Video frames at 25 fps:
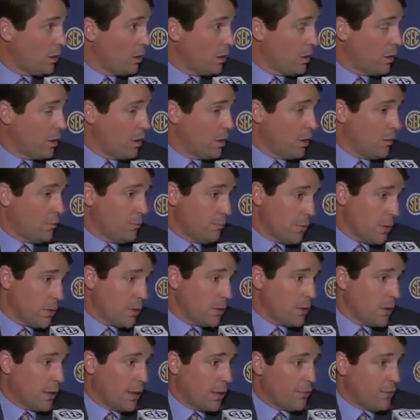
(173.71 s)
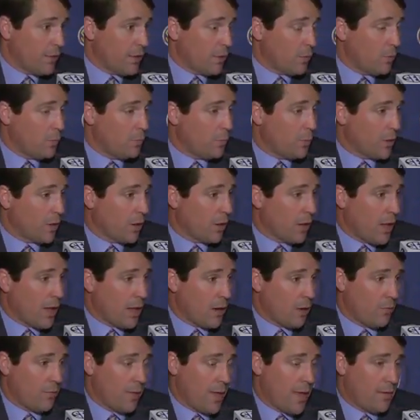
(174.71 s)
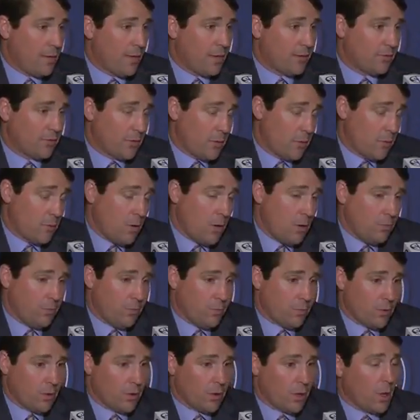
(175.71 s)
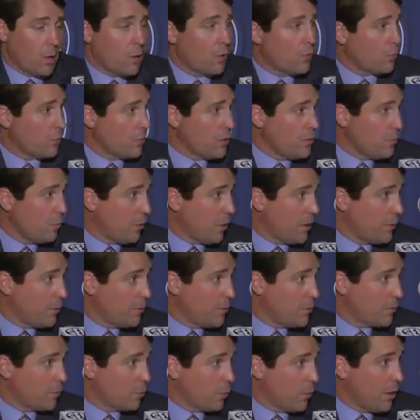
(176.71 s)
But I think we put a lot on that, and they say, well, we're going to go to the replay booth.